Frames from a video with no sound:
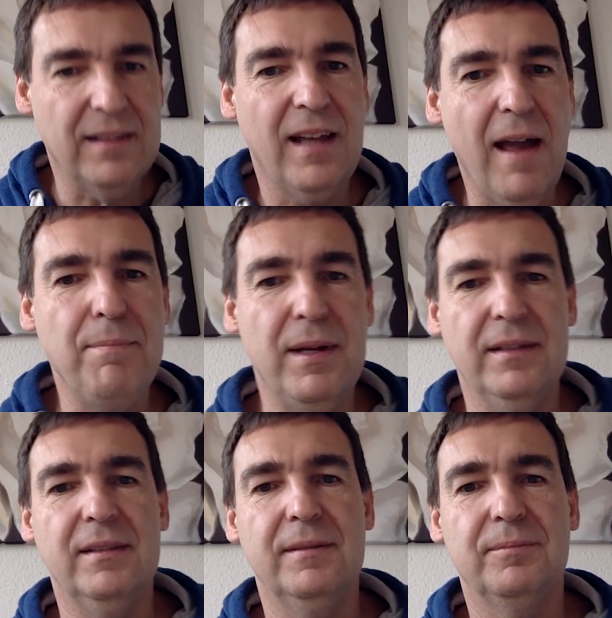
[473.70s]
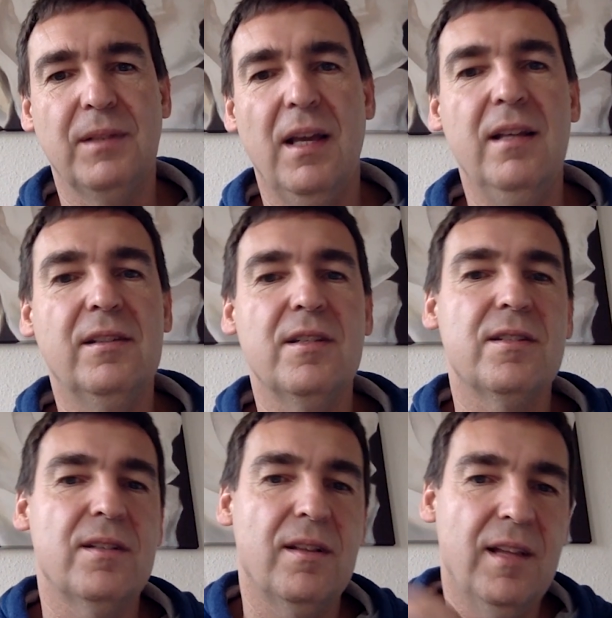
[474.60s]
happened, it
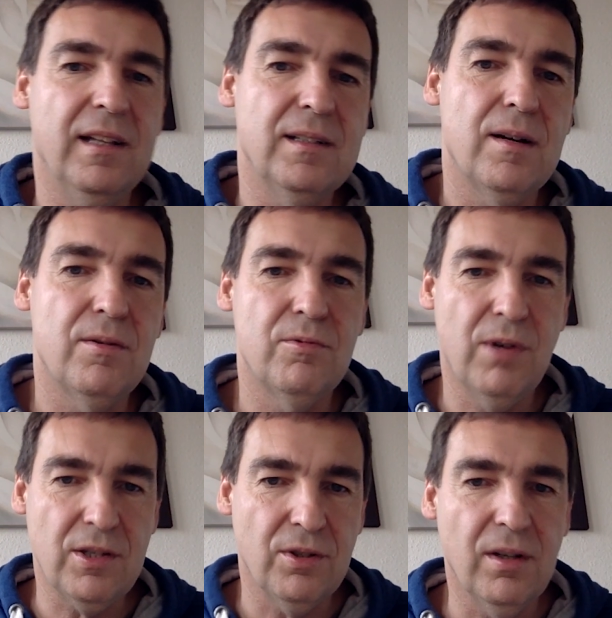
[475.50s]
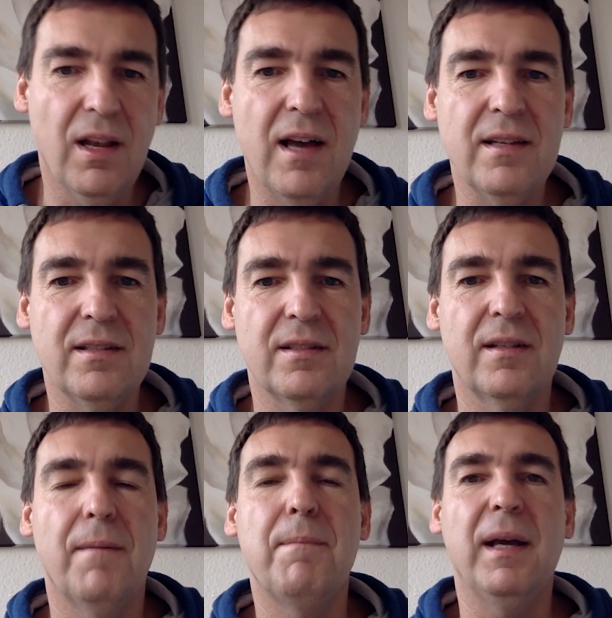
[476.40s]
is then rationalized
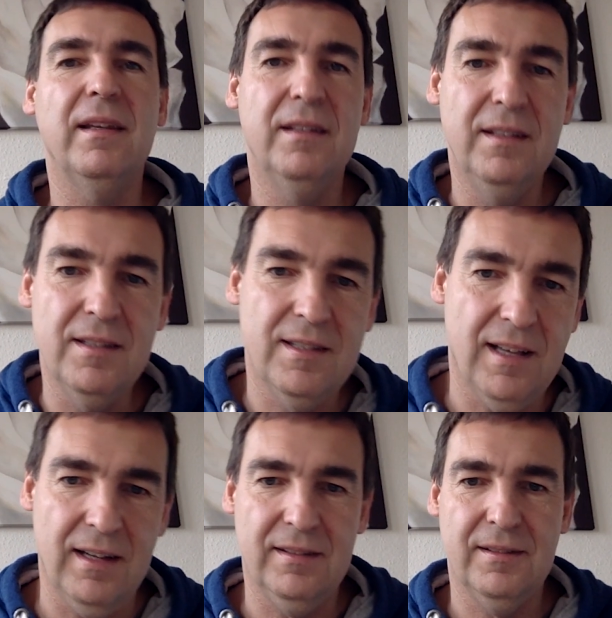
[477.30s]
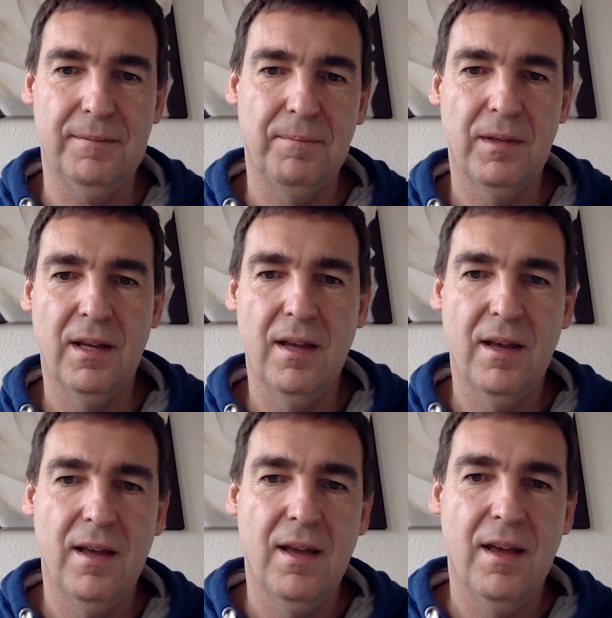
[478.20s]
by hindsight.
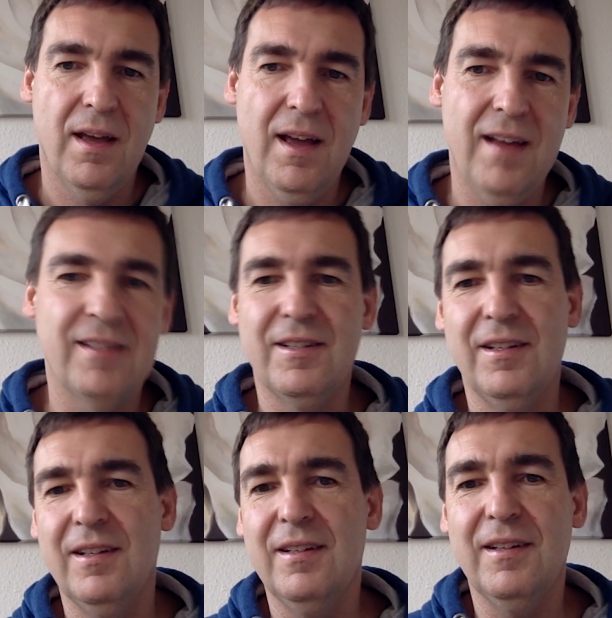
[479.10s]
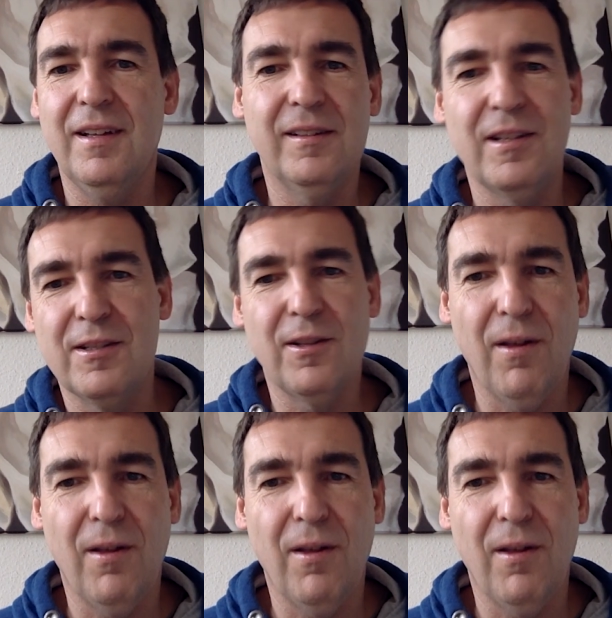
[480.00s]
And it is